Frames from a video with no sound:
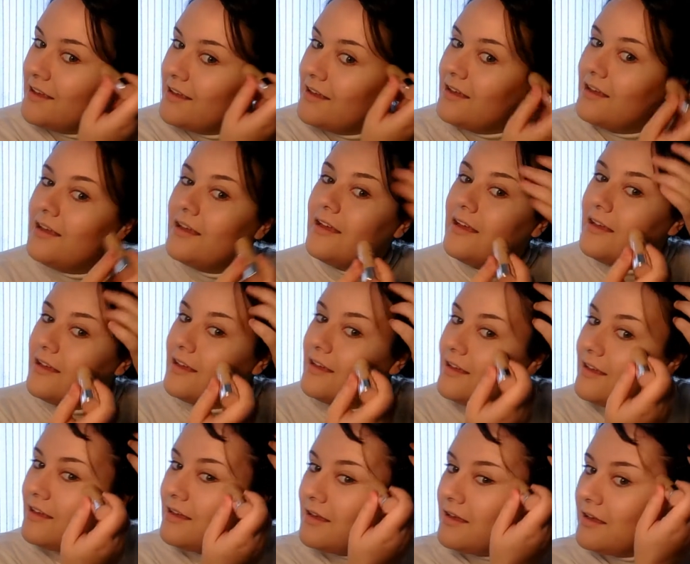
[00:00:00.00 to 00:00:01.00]

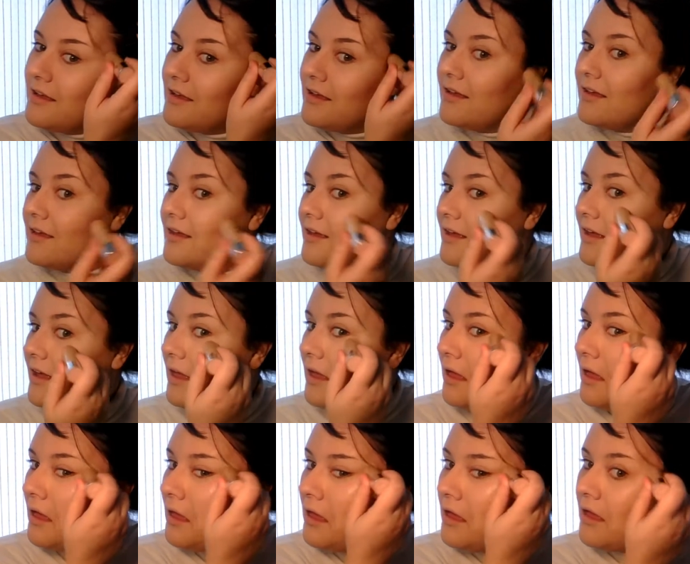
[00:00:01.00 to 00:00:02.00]

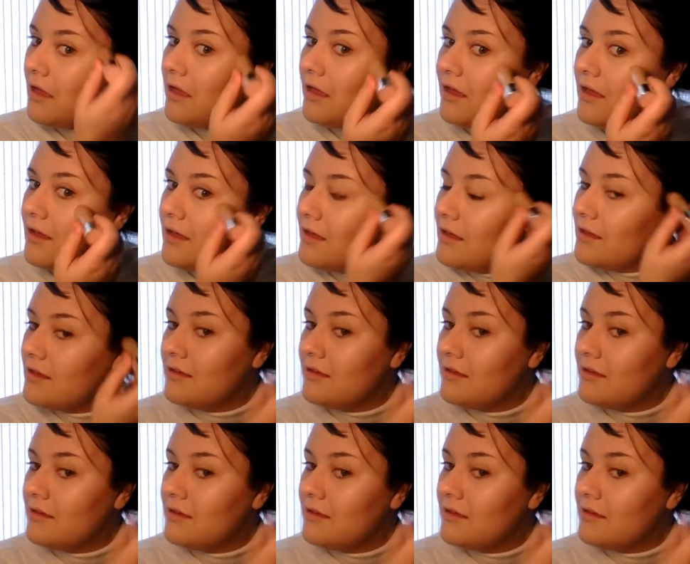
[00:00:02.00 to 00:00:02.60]
[no speech]